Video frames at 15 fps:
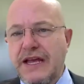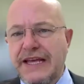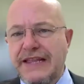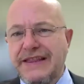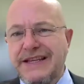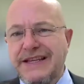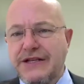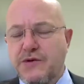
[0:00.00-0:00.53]

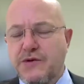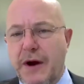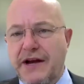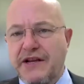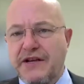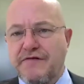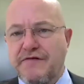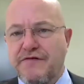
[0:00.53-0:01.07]
in the
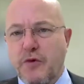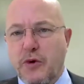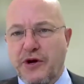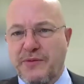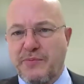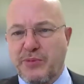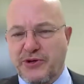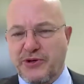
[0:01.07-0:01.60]
20 to
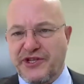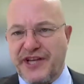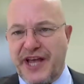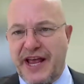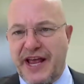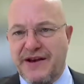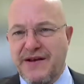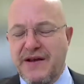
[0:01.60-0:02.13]

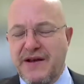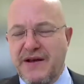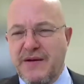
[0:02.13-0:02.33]
40%